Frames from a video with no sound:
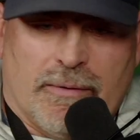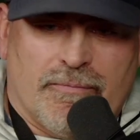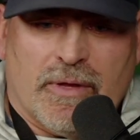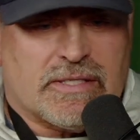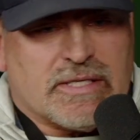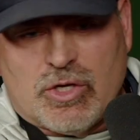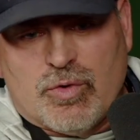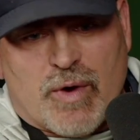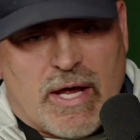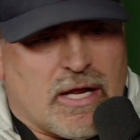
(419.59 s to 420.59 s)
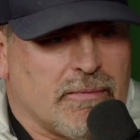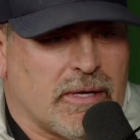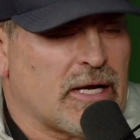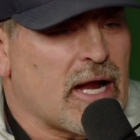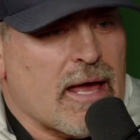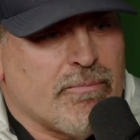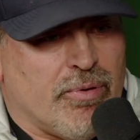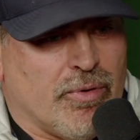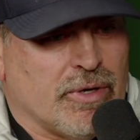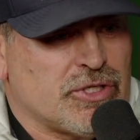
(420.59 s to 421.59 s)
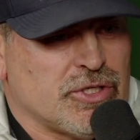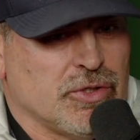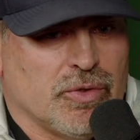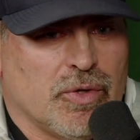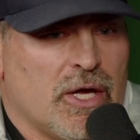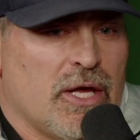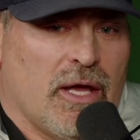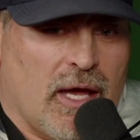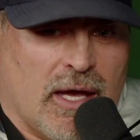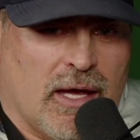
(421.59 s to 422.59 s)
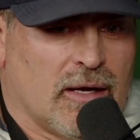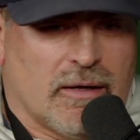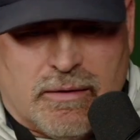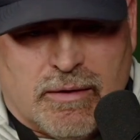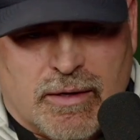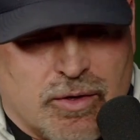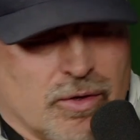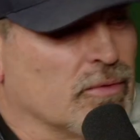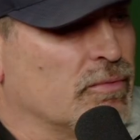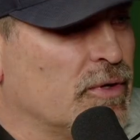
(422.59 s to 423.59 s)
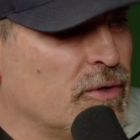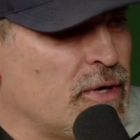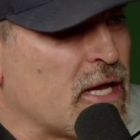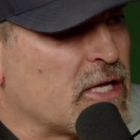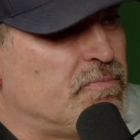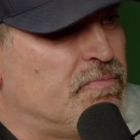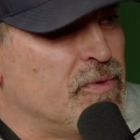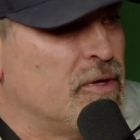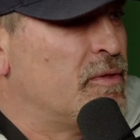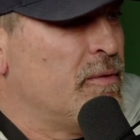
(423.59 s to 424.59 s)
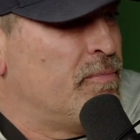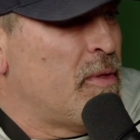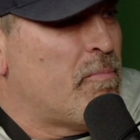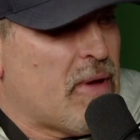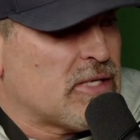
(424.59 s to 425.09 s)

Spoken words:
let's say you rate him at a 9.2, and your next the best